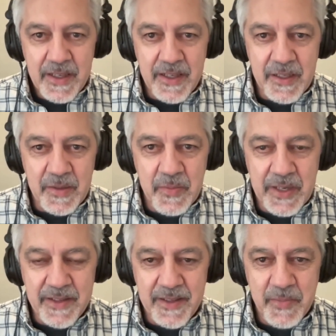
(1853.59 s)

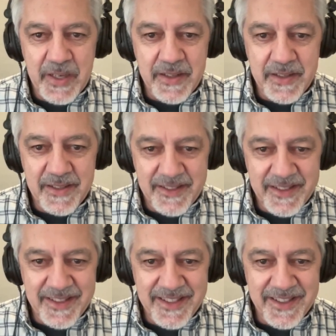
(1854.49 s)
but I
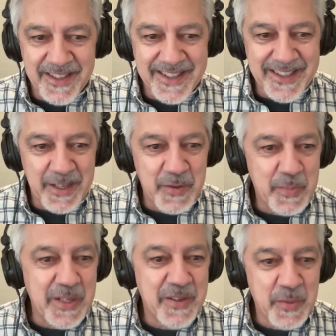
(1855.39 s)
yeah, I would
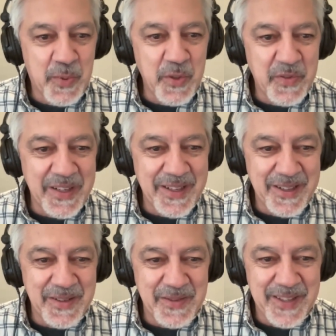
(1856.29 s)
be approving
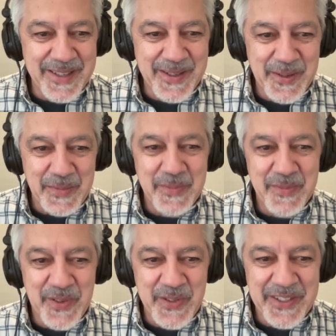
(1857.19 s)
of that term
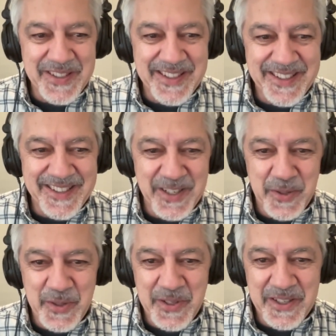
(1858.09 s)
versus
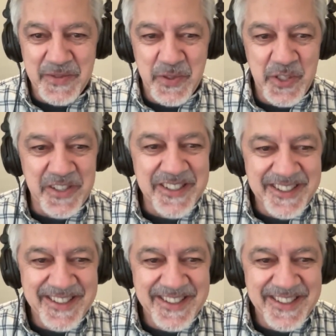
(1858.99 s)
zero trust for sure.